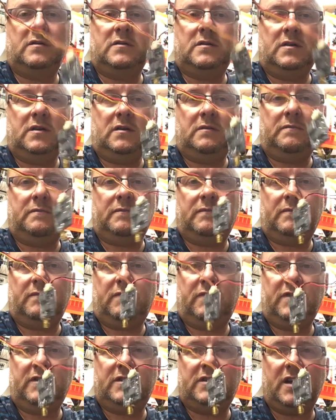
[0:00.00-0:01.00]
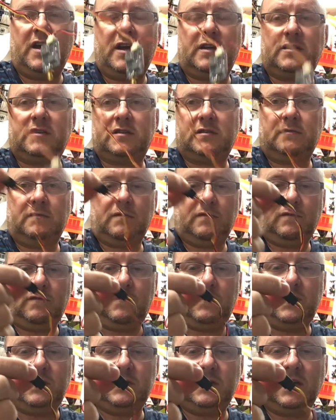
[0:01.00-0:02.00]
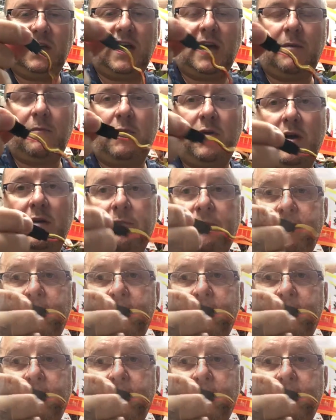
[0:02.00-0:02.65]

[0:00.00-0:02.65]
Okay, VTX feeds the camera.